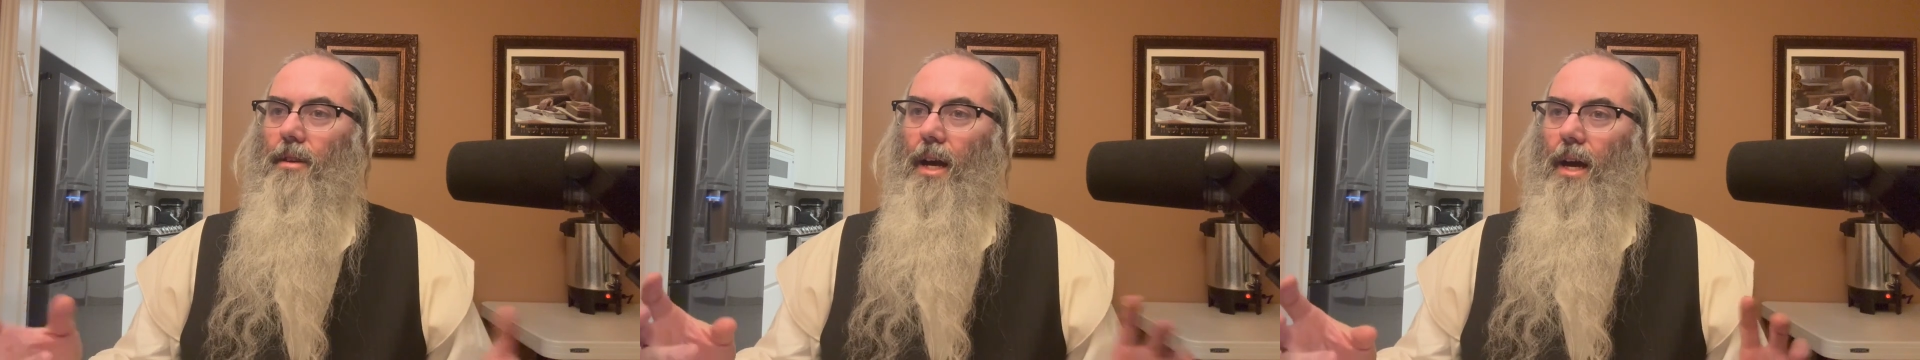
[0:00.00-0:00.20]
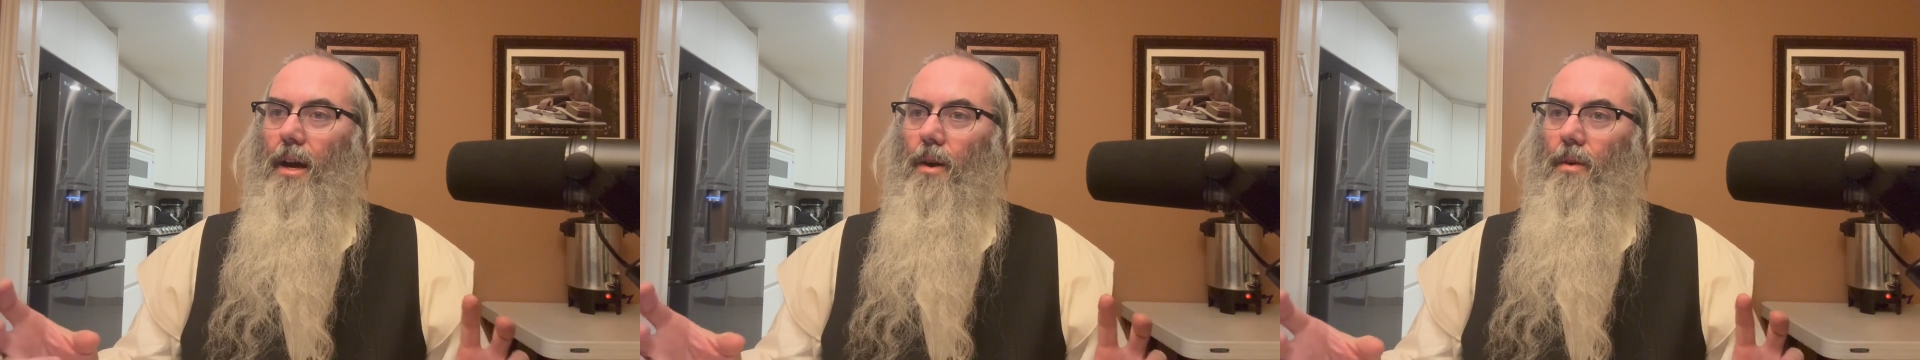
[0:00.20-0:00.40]

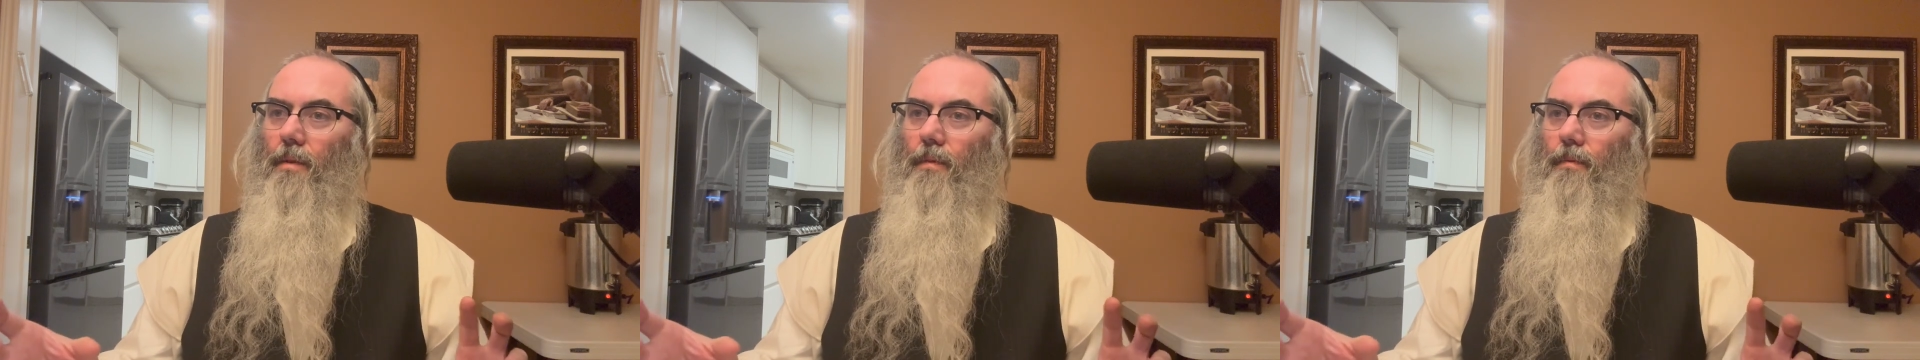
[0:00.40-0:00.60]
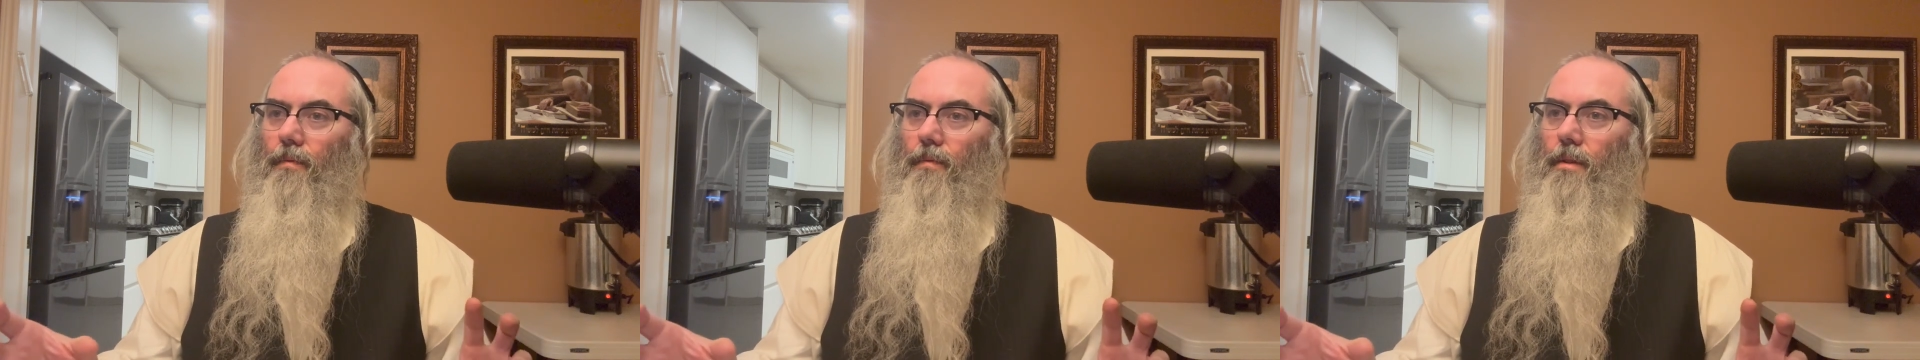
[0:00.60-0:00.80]

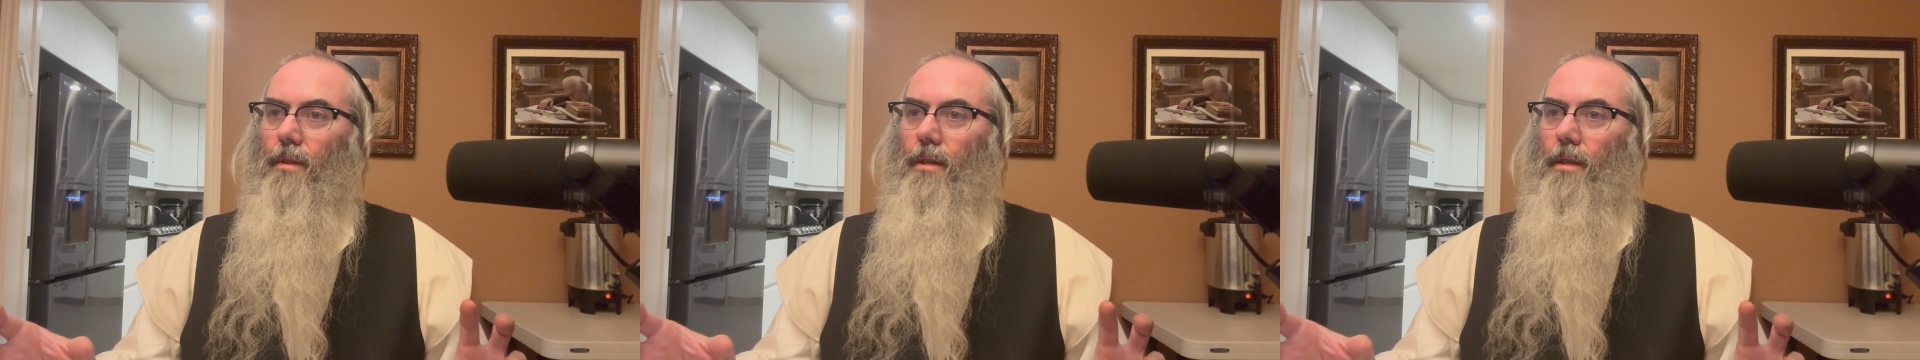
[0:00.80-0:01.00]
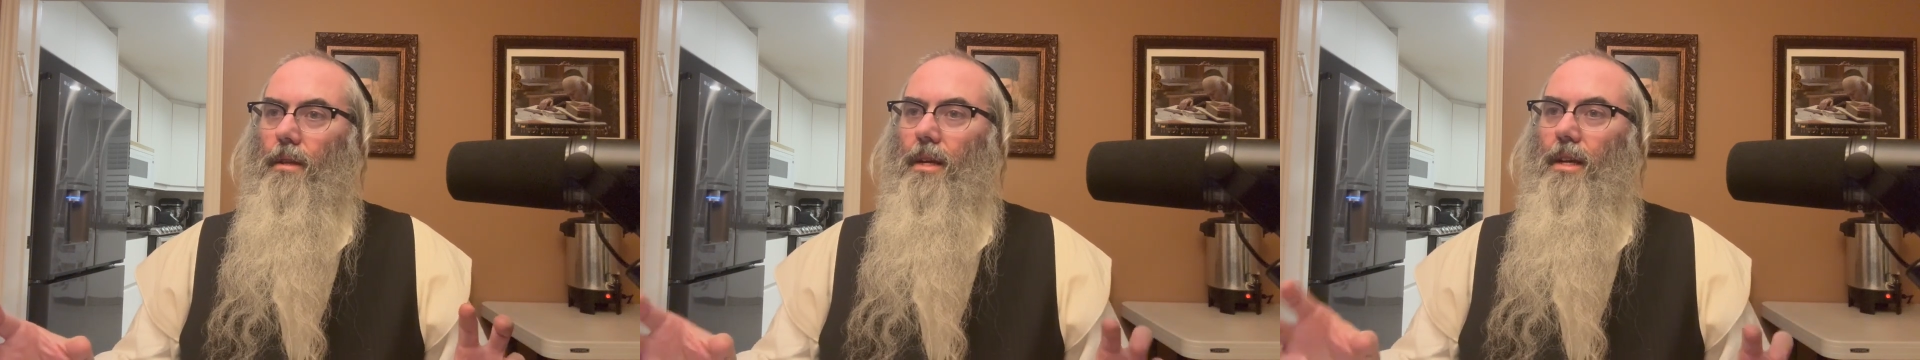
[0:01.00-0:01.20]
now
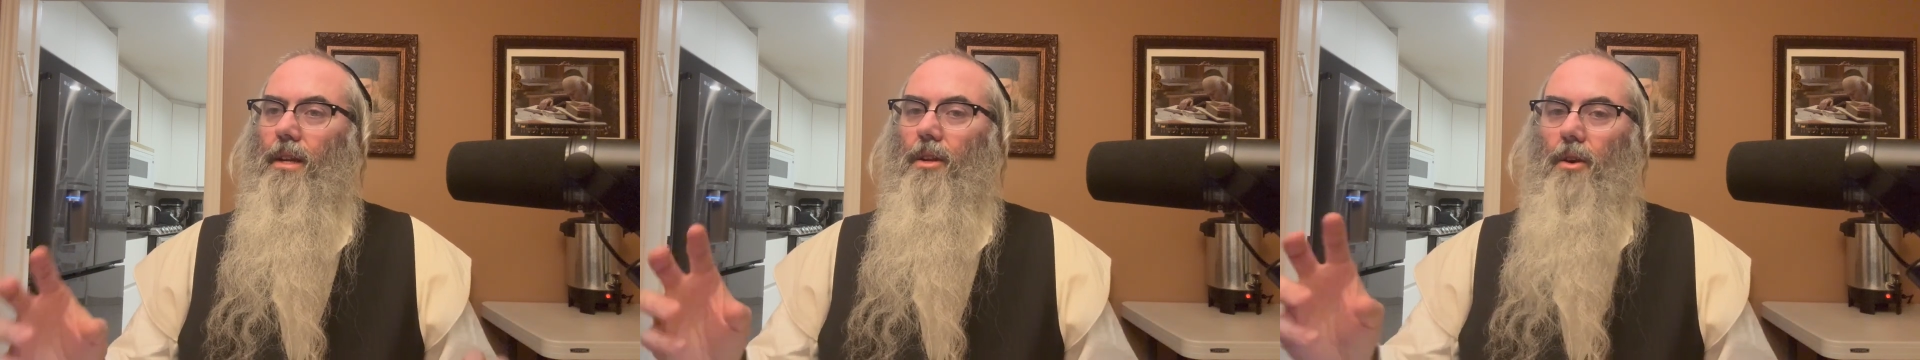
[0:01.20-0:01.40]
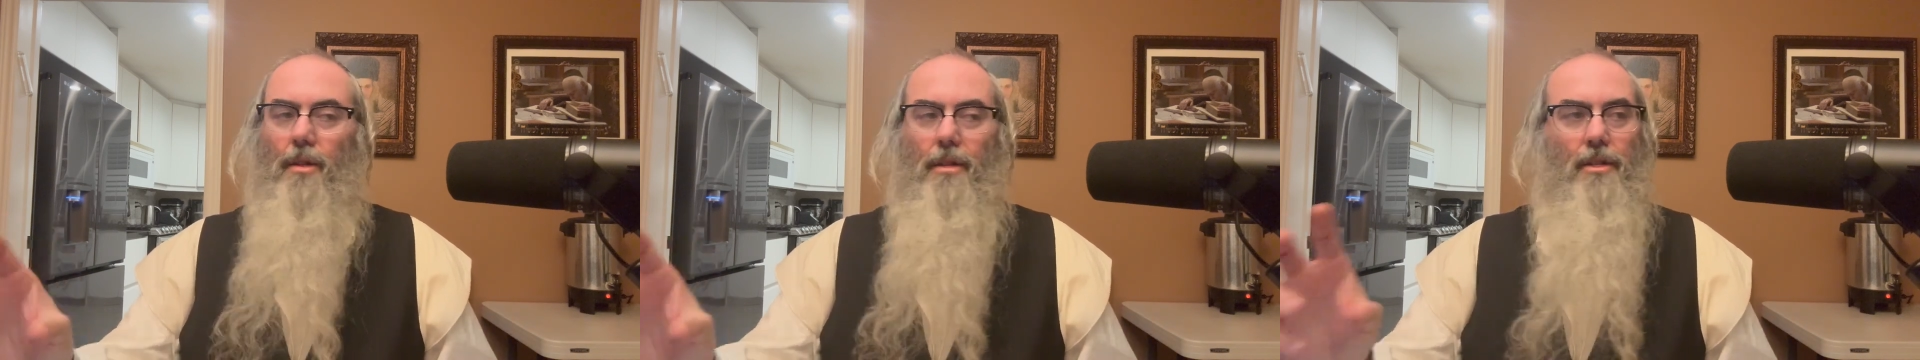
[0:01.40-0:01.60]

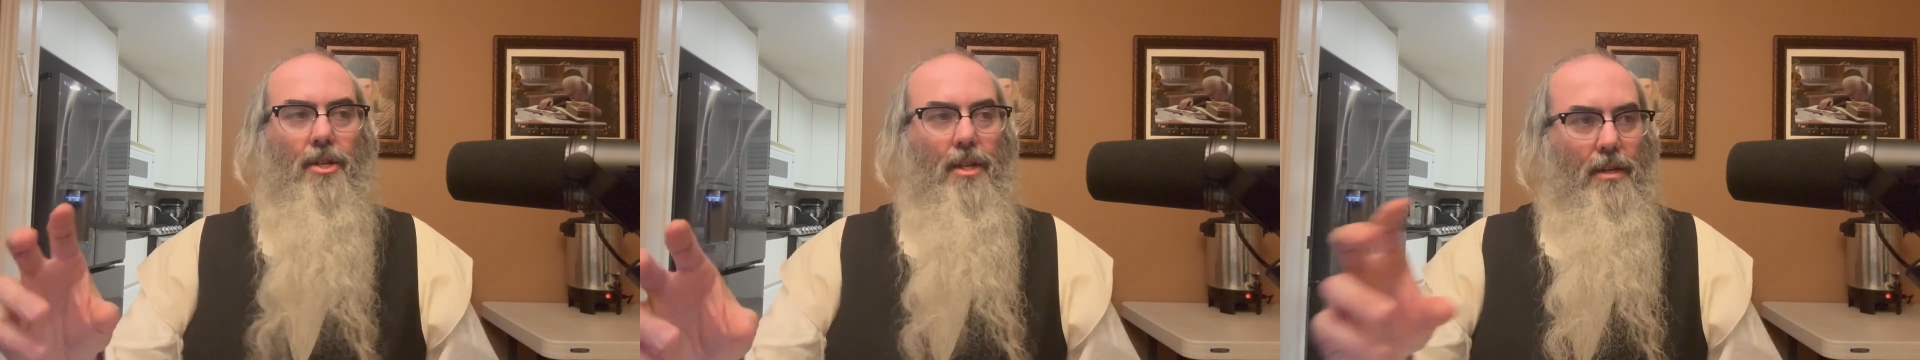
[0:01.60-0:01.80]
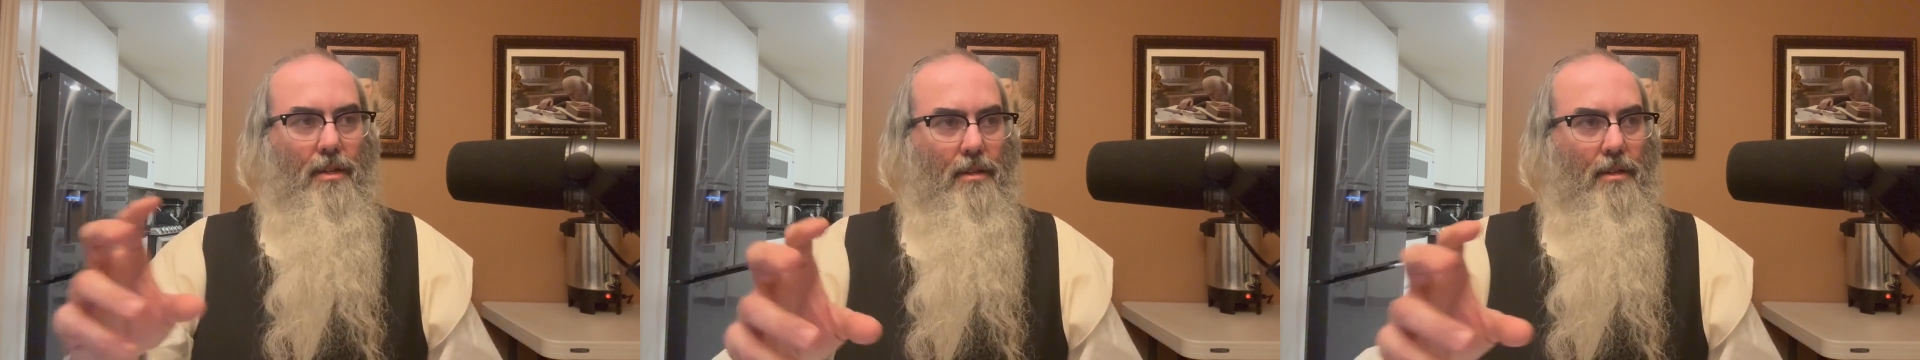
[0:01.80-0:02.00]

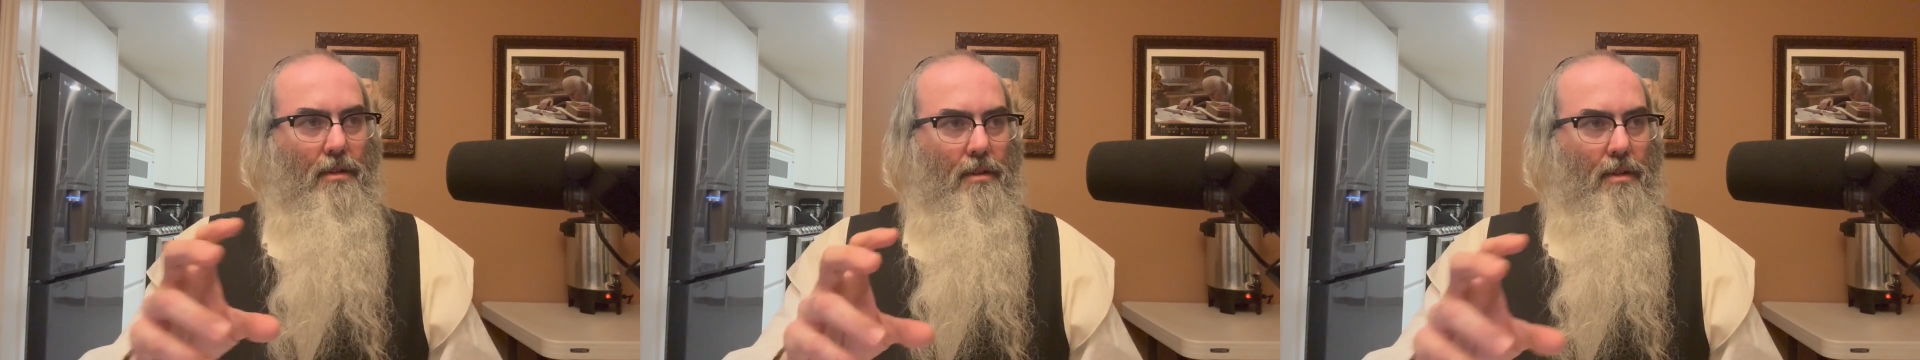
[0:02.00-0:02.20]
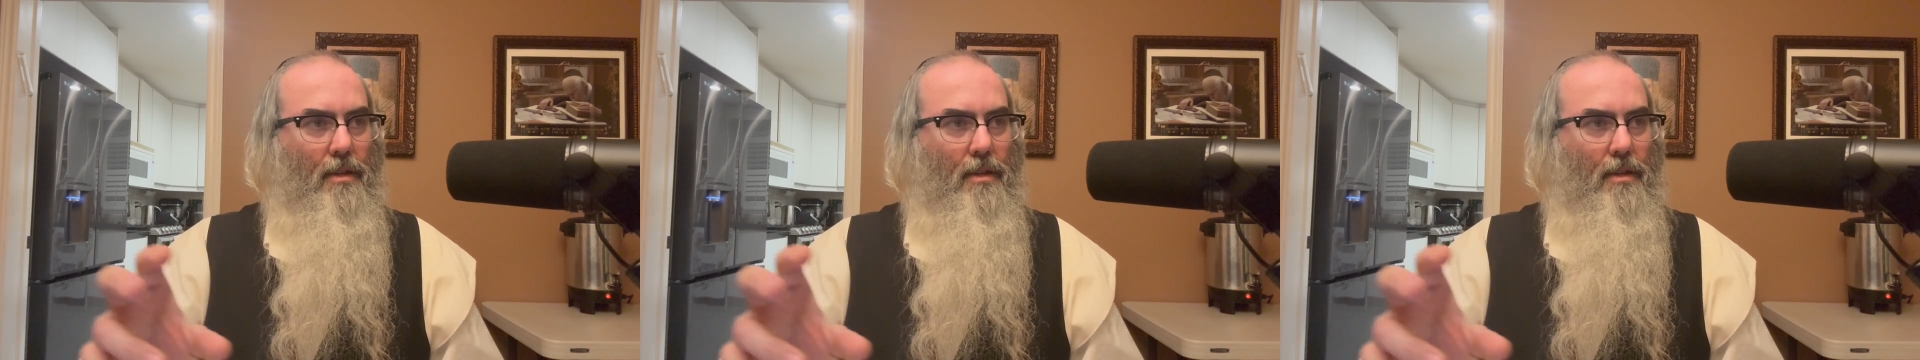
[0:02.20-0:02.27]
acknowledging